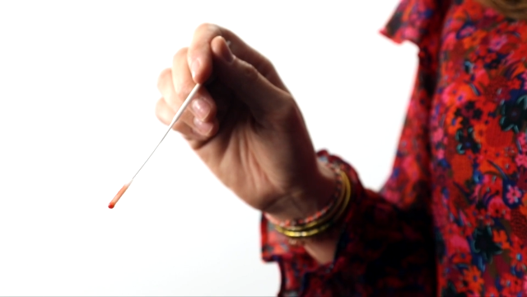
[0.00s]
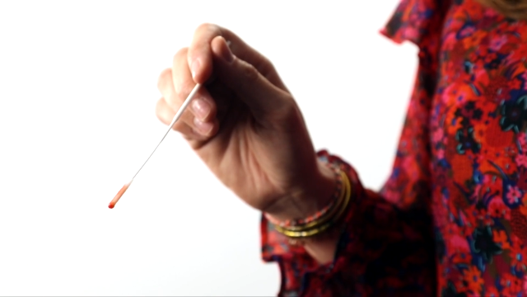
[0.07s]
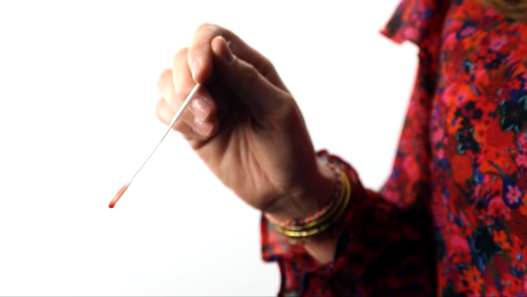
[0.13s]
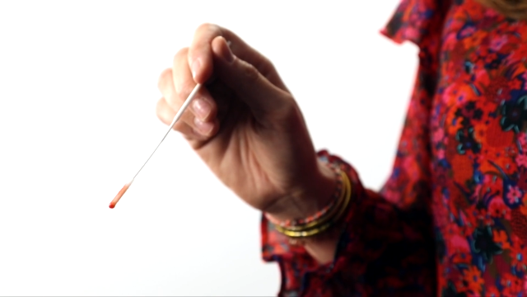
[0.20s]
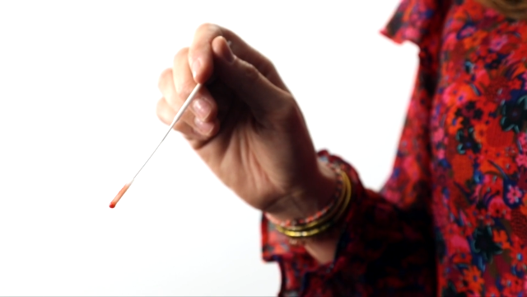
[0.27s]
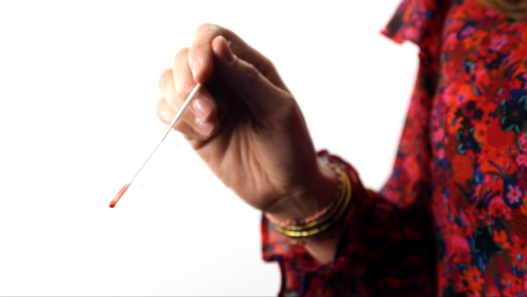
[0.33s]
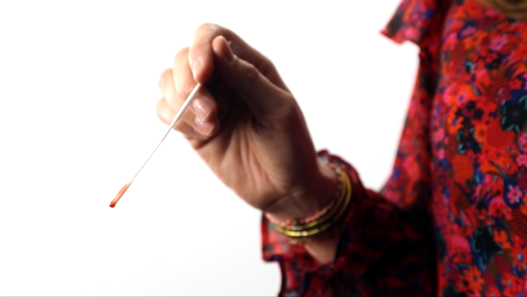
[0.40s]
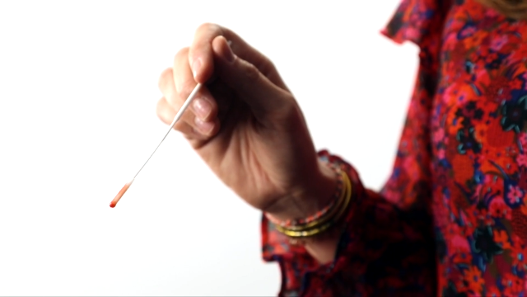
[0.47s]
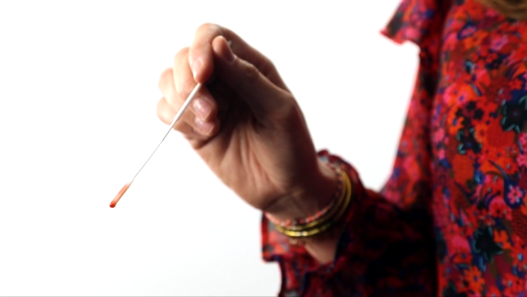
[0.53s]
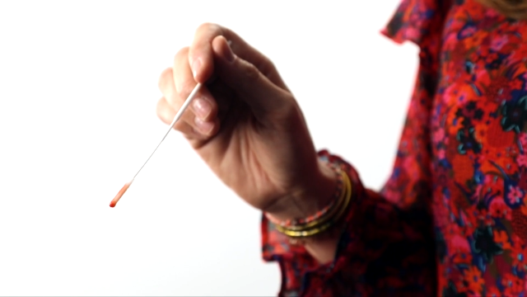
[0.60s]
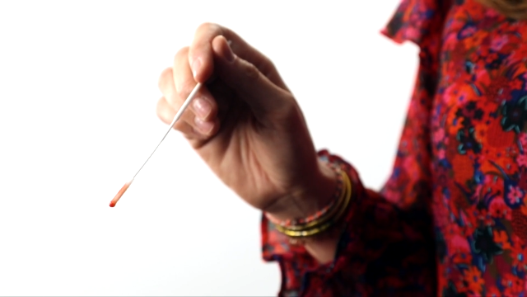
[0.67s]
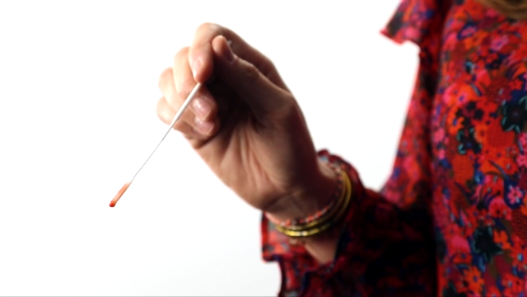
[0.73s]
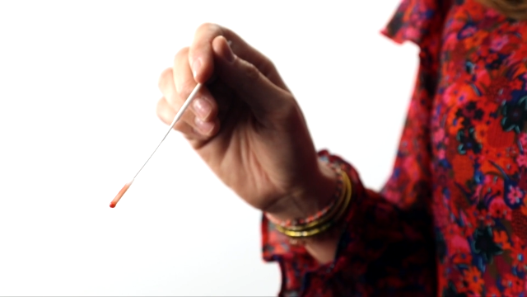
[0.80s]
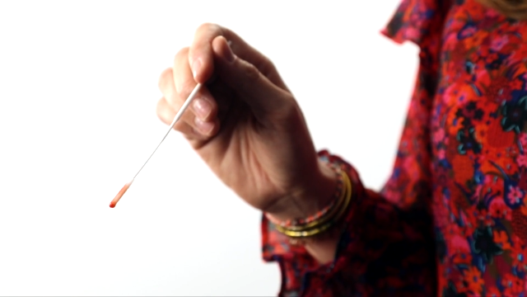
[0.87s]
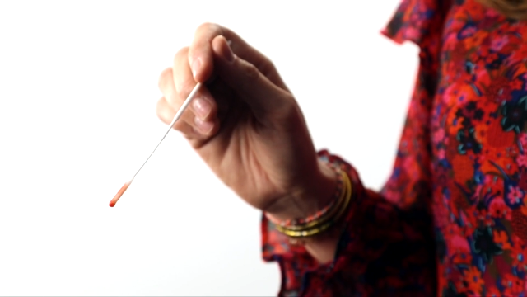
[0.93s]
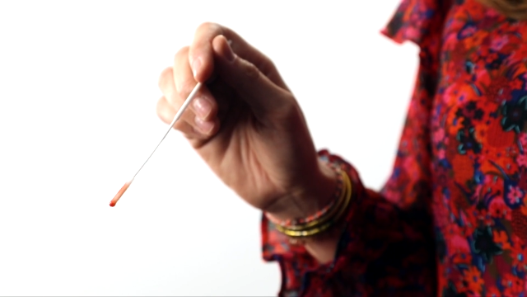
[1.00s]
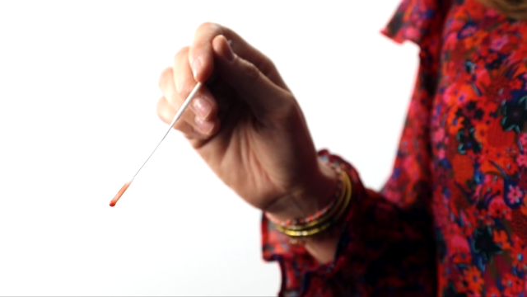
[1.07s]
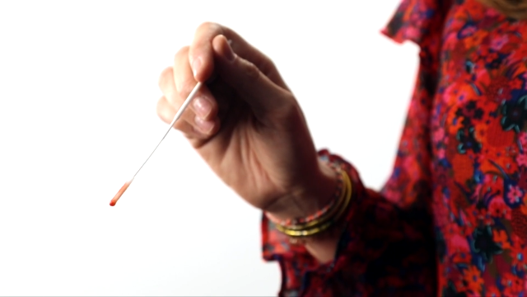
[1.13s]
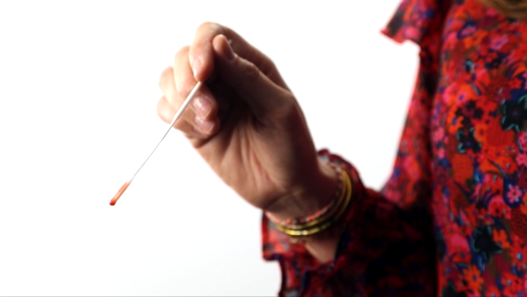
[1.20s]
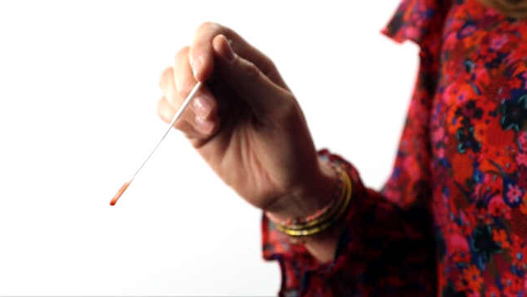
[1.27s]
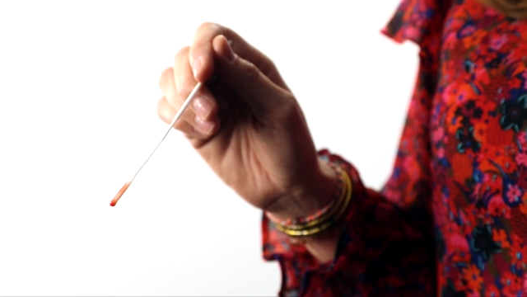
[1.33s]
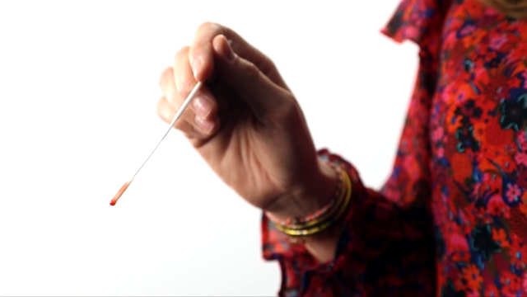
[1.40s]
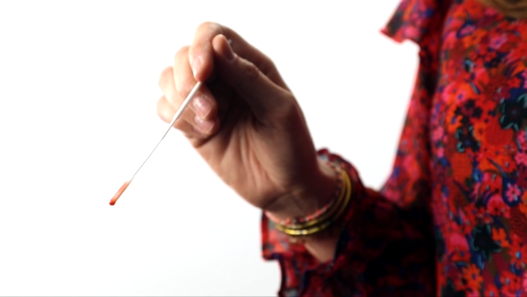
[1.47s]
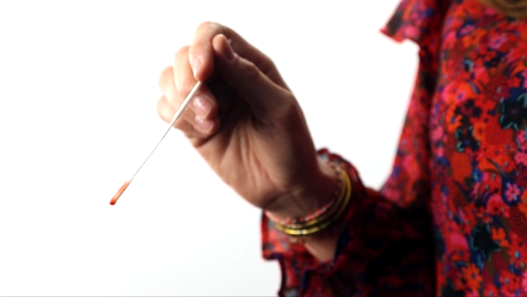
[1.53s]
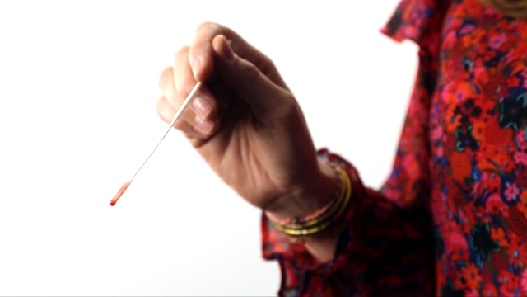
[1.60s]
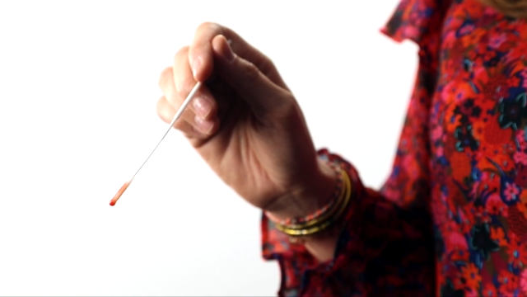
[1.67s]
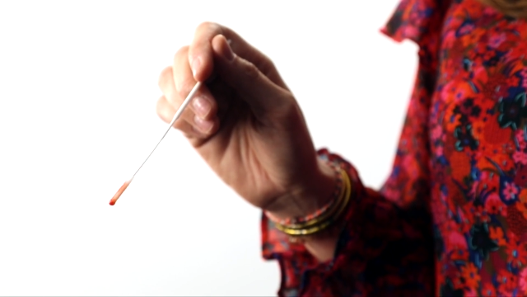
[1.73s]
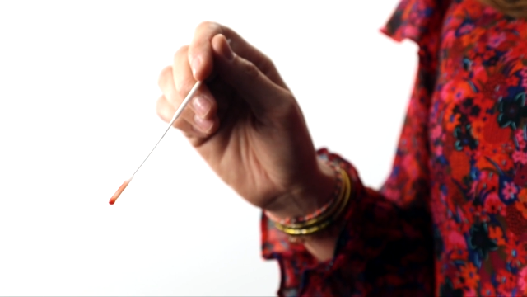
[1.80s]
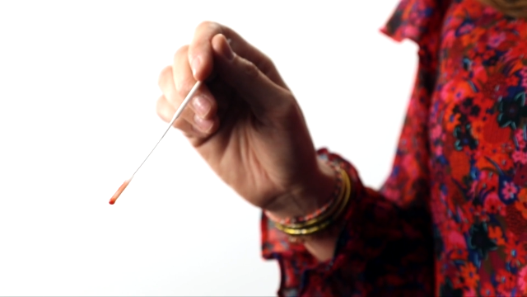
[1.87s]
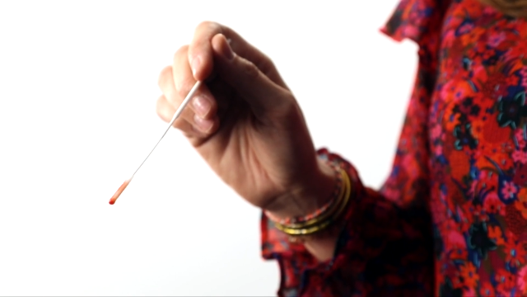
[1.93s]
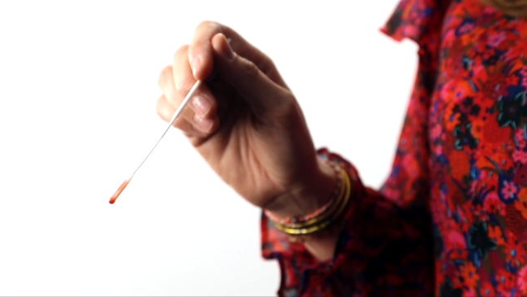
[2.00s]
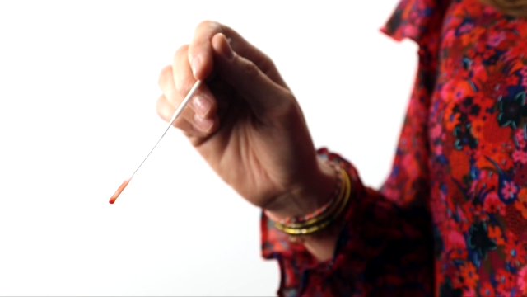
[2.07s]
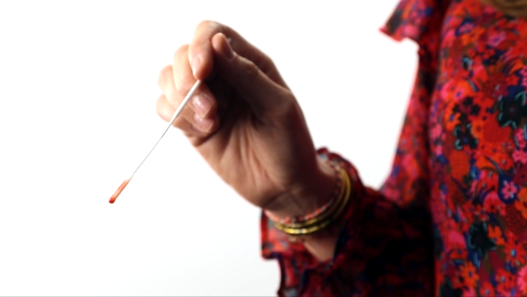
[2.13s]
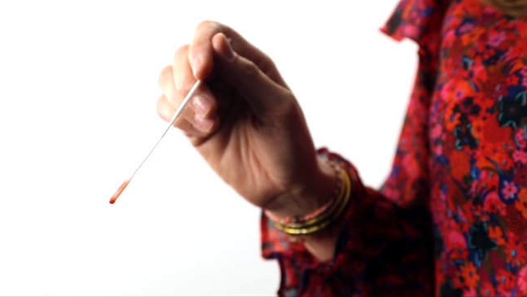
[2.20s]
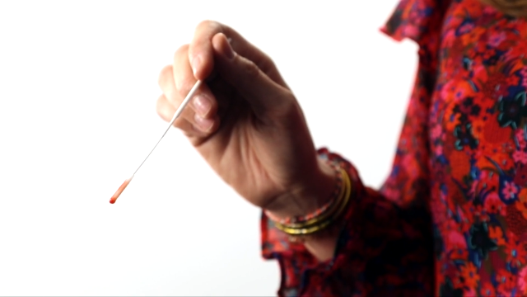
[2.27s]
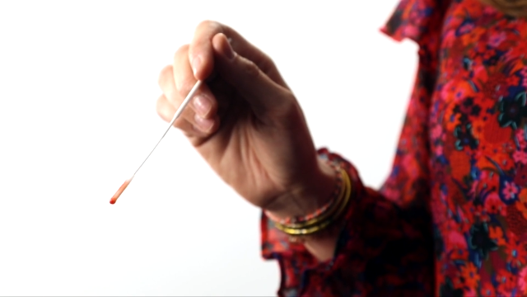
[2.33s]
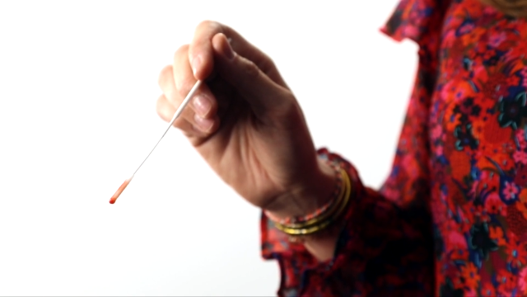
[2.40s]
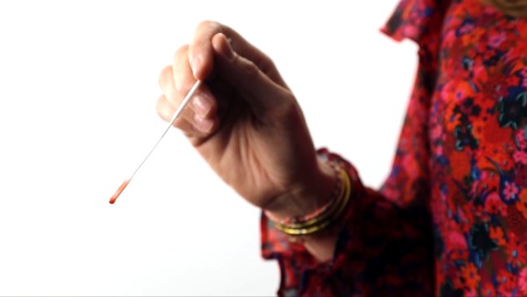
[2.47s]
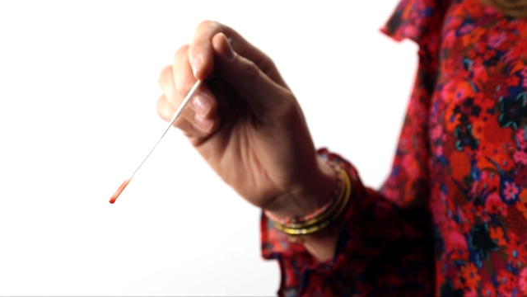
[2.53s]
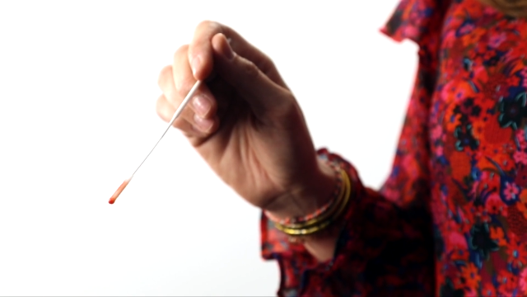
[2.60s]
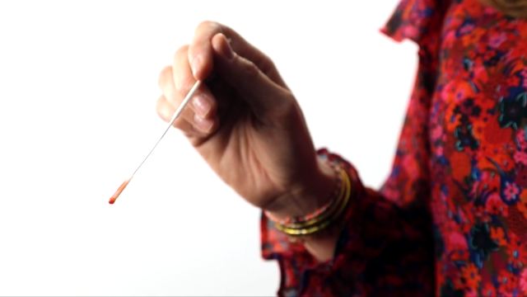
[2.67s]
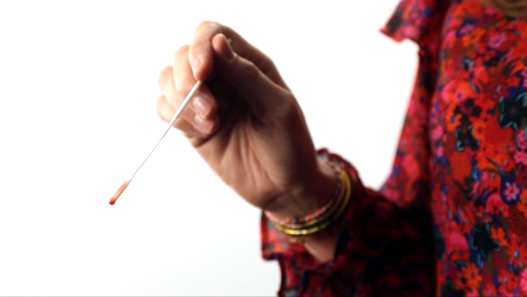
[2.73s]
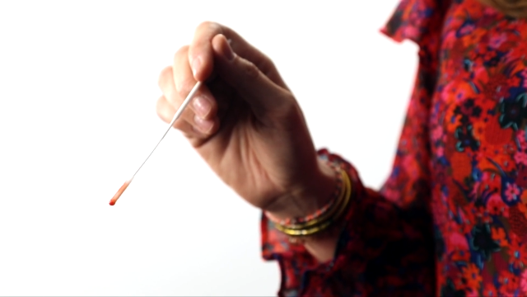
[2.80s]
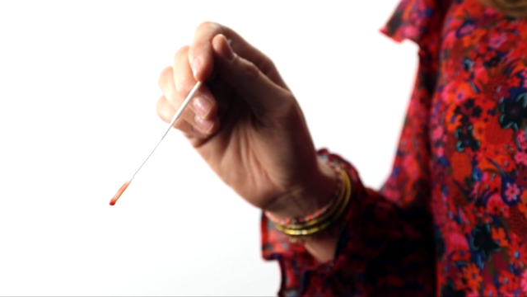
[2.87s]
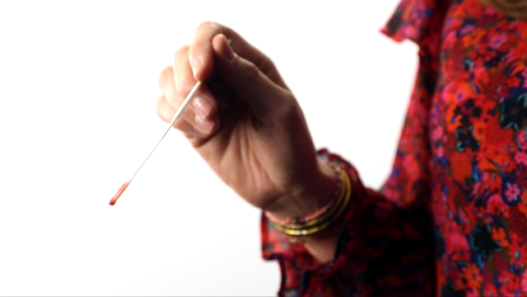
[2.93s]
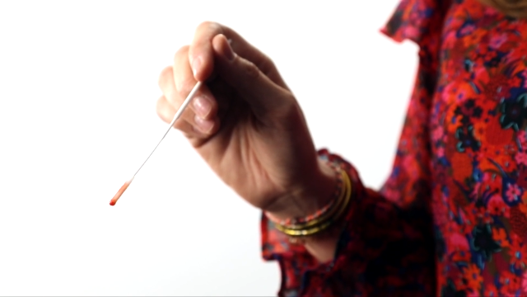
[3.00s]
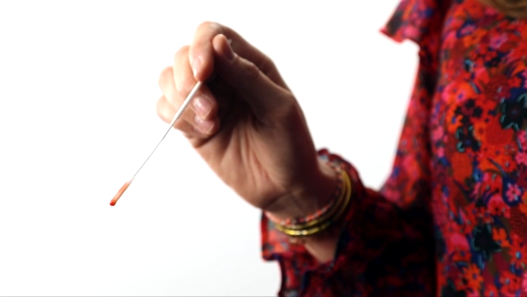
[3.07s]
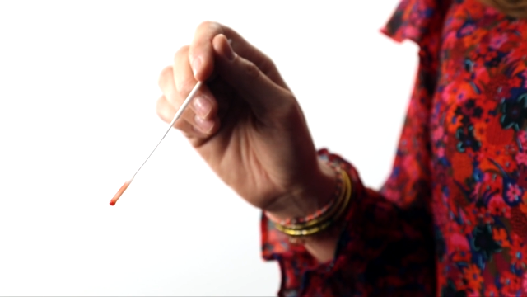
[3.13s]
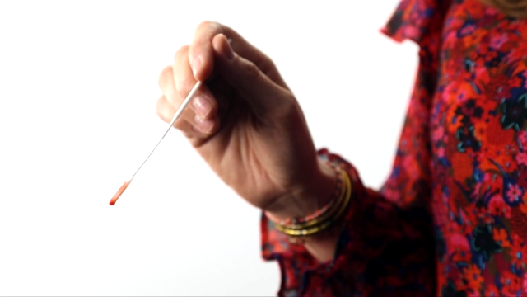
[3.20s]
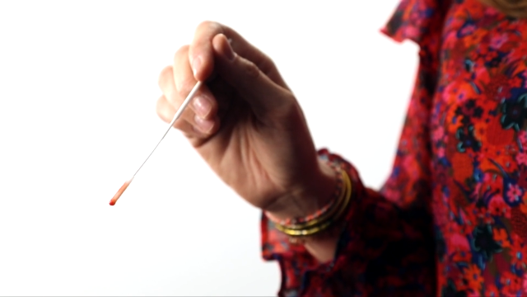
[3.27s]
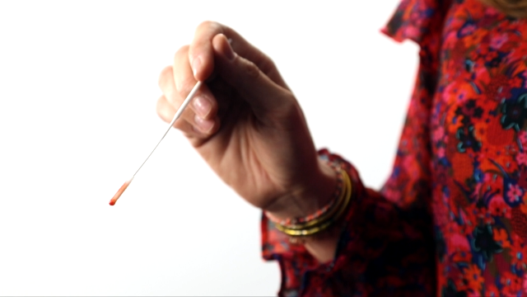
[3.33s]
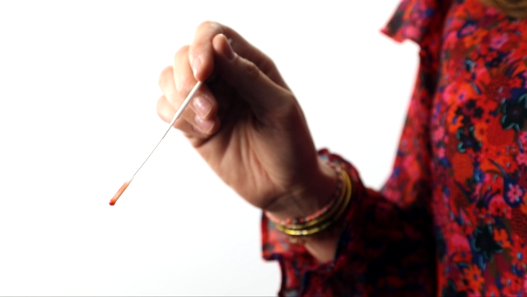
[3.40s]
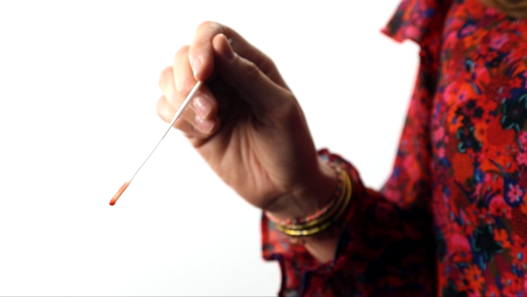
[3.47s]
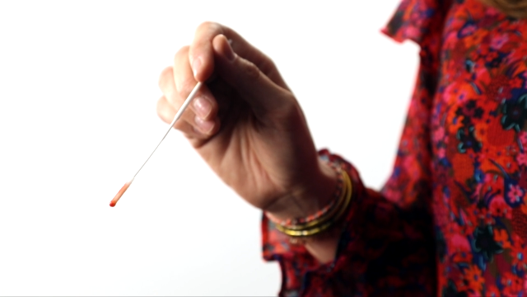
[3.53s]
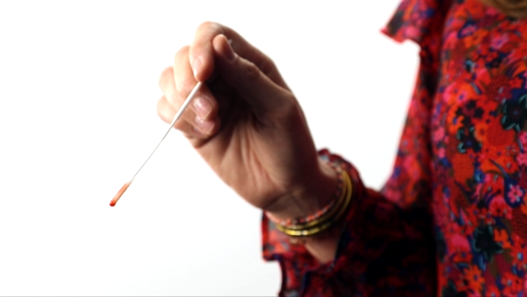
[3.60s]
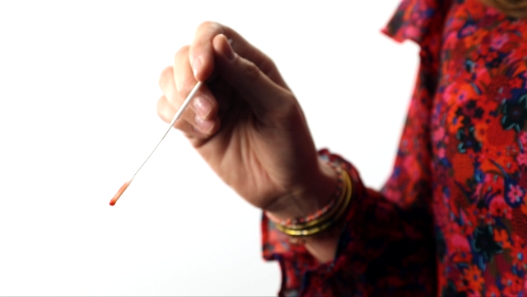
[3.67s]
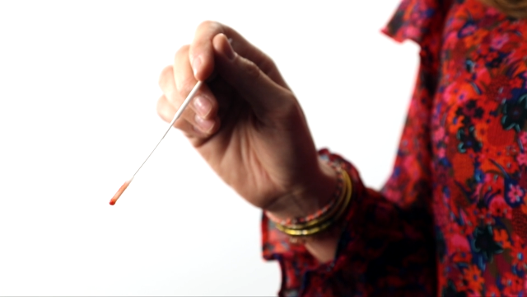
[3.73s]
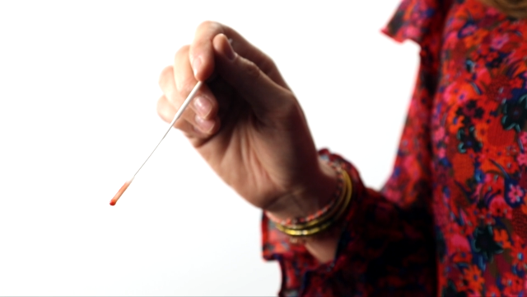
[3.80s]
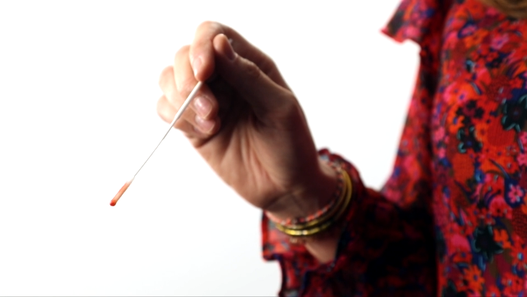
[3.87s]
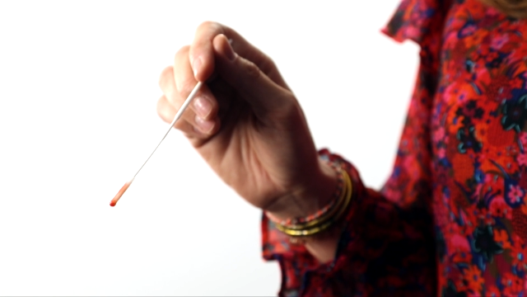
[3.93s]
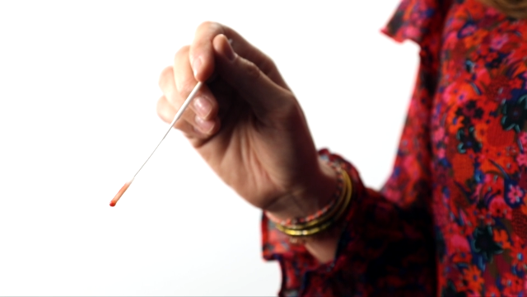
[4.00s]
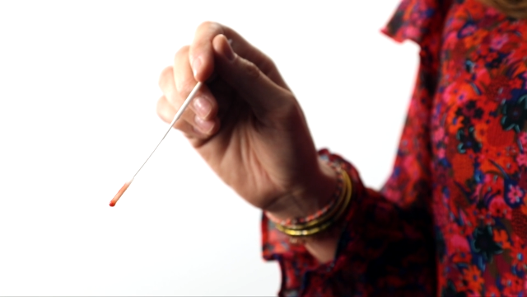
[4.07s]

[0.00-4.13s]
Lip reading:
No face is visible, so there are no lips to read.